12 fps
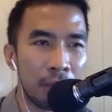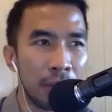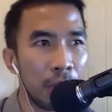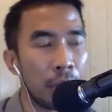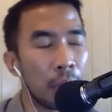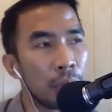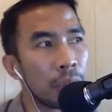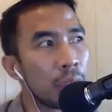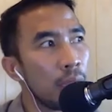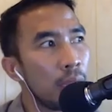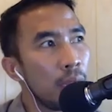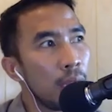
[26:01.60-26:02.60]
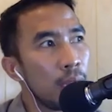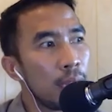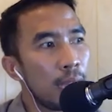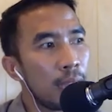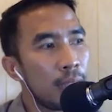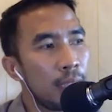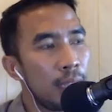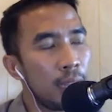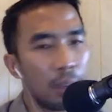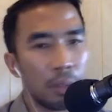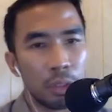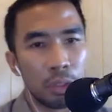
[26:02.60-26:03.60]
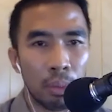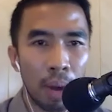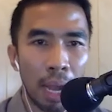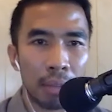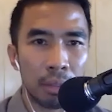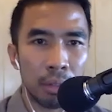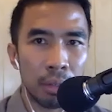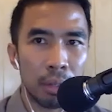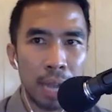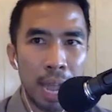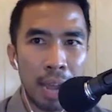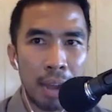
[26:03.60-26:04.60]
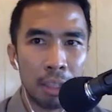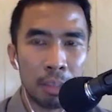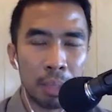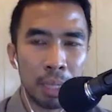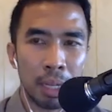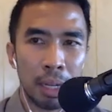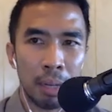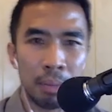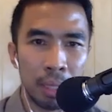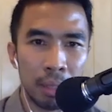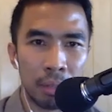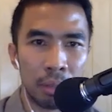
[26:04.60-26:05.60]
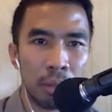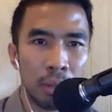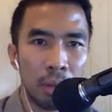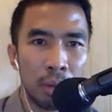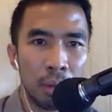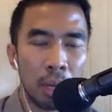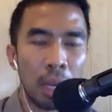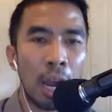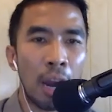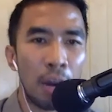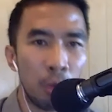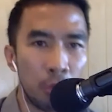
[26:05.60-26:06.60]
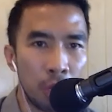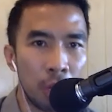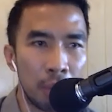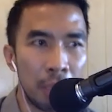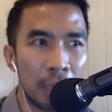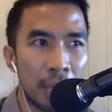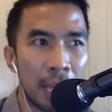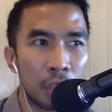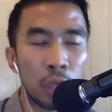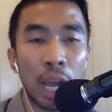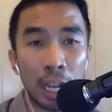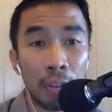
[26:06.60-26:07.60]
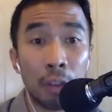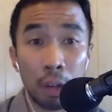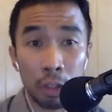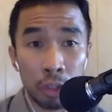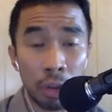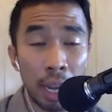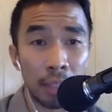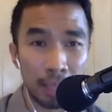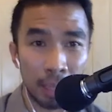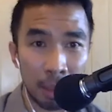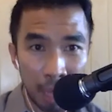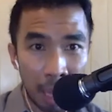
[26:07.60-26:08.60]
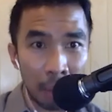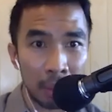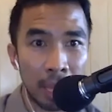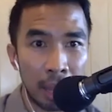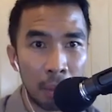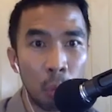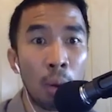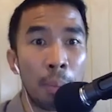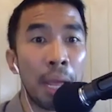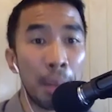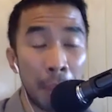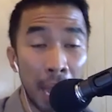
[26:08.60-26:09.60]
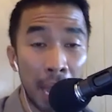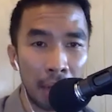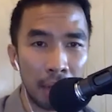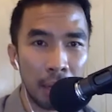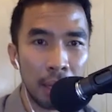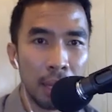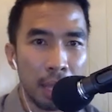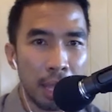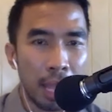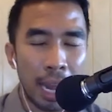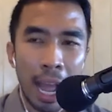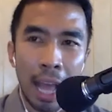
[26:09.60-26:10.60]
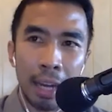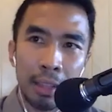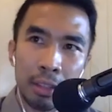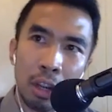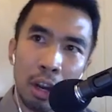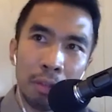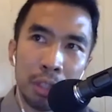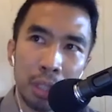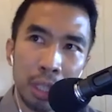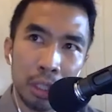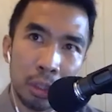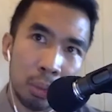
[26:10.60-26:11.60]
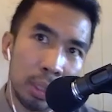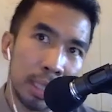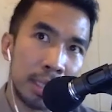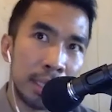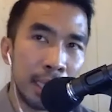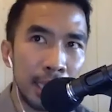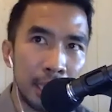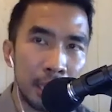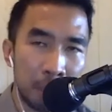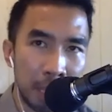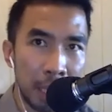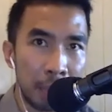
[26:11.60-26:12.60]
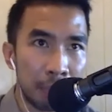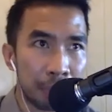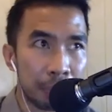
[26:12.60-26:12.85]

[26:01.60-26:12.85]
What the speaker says: videos, the idea of the director now has become this: are you going to be that jack of all trades, that one man band? And I had this conversation with the CDDP,